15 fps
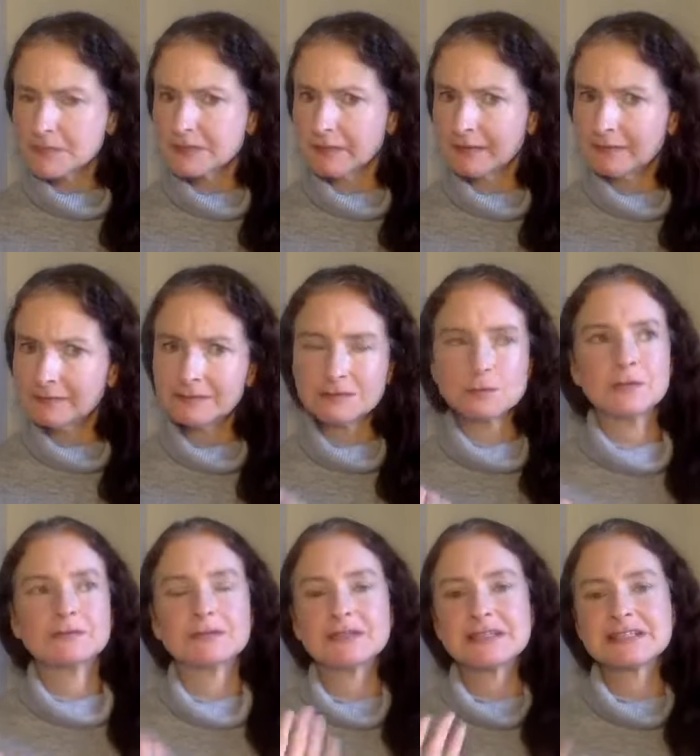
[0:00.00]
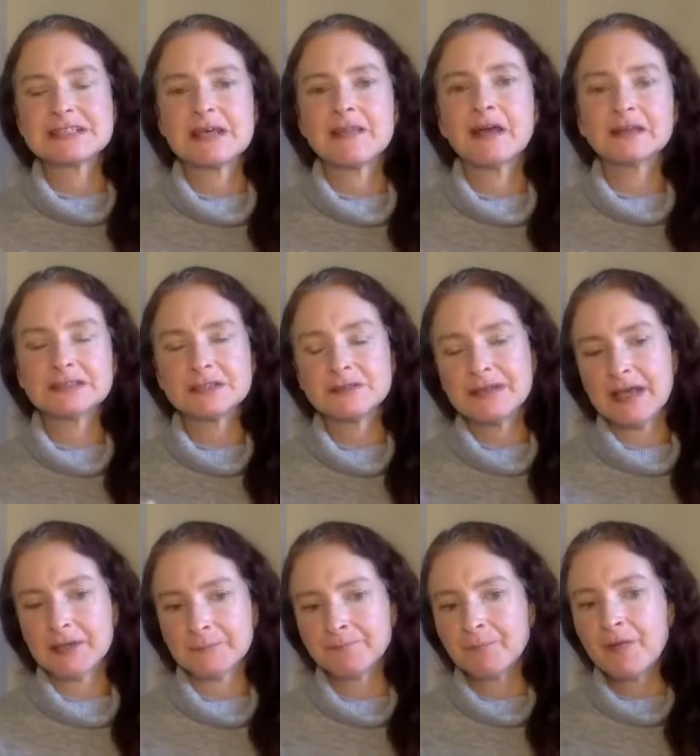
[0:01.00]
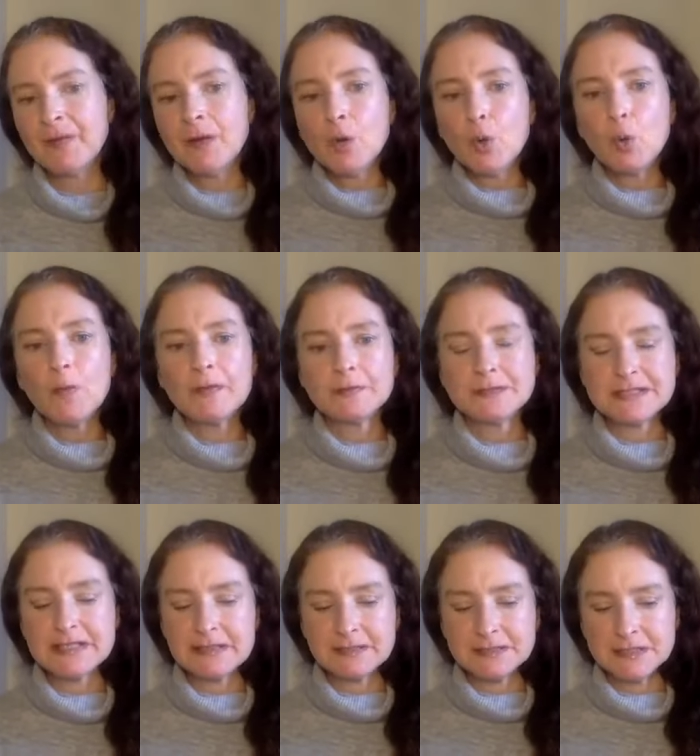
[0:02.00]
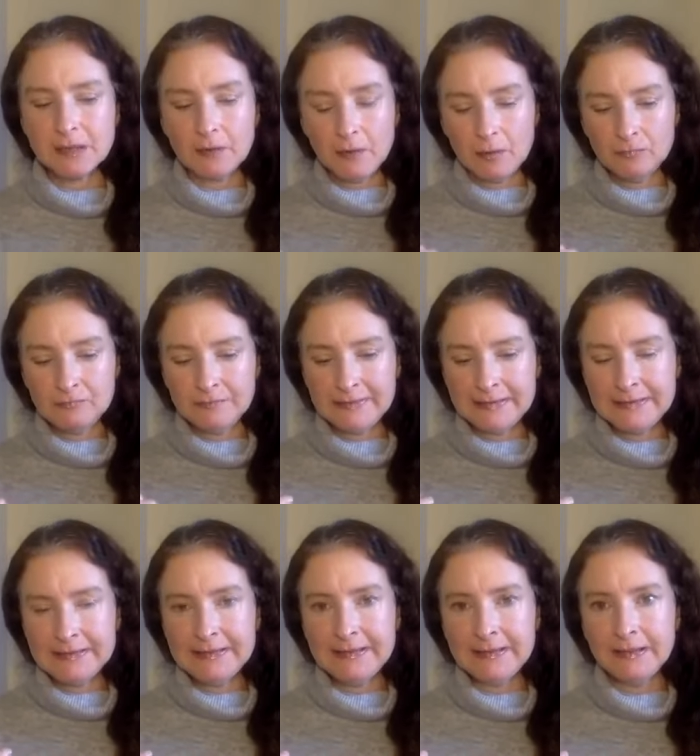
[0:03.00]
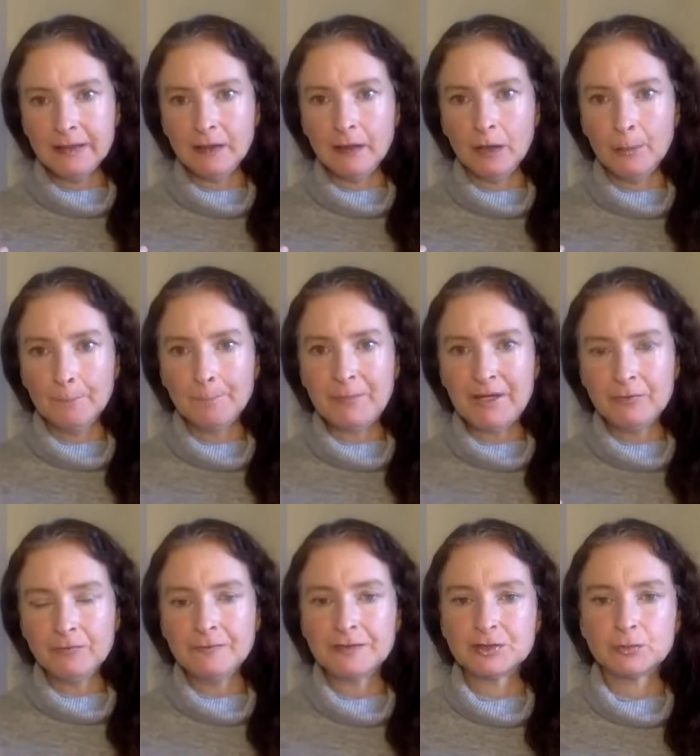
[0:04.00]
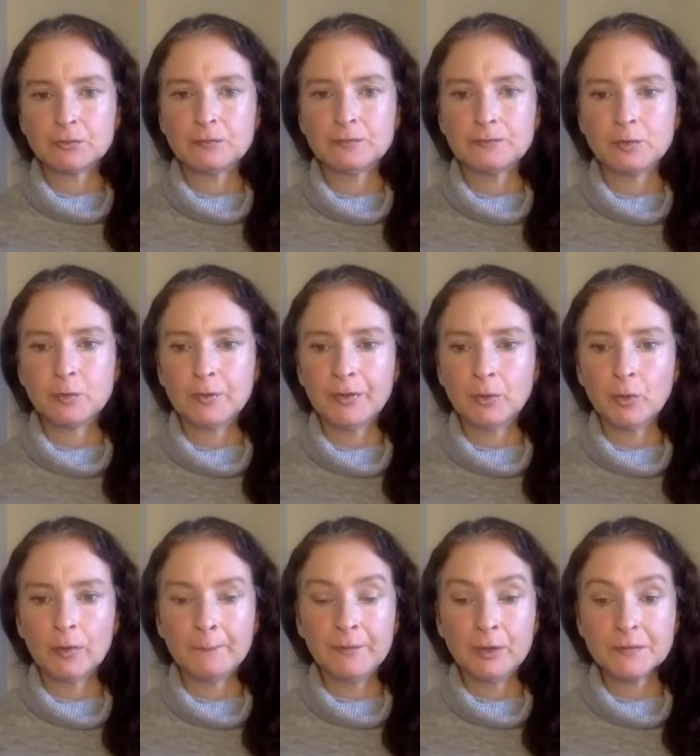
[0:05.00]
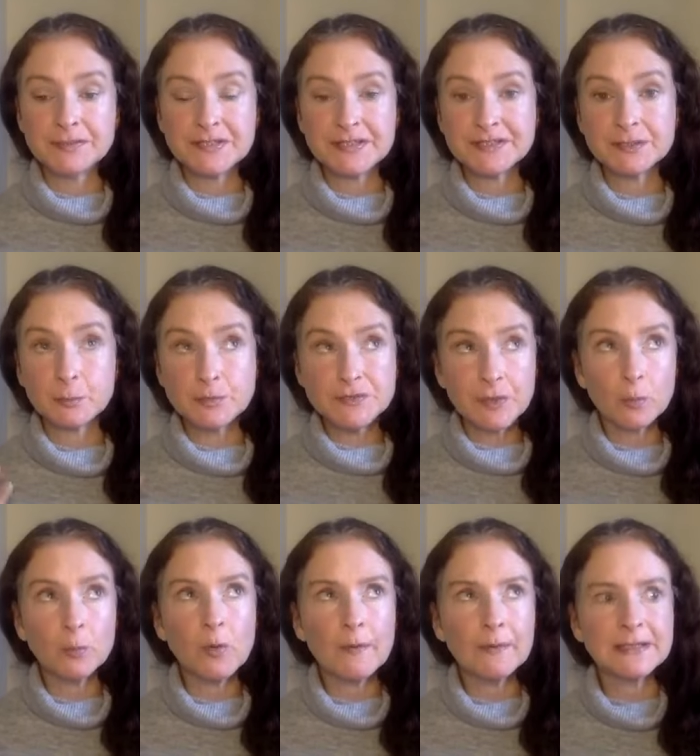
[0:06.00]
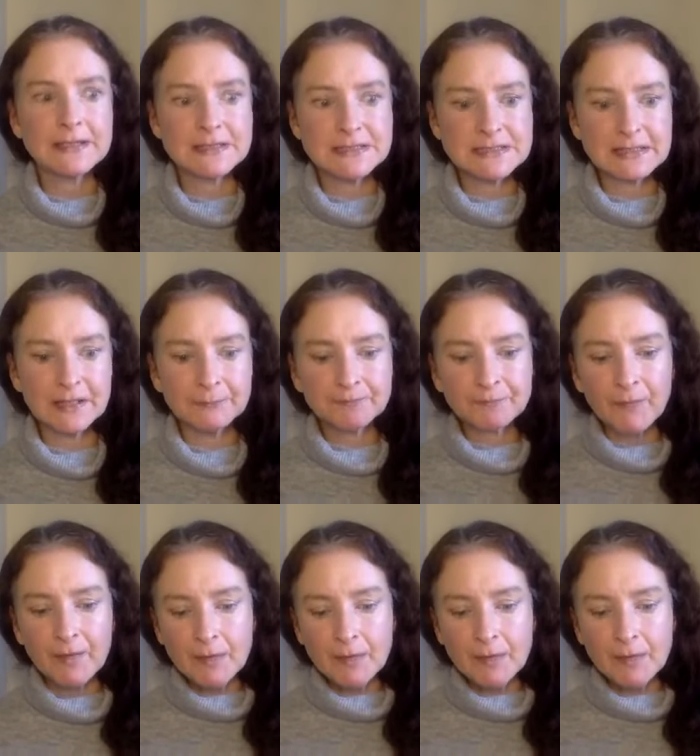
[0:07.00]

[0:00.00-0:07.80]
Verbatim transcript: Cycling as well, did I say that? So yeah, all those things are really beneficial for your immune system. So why is that?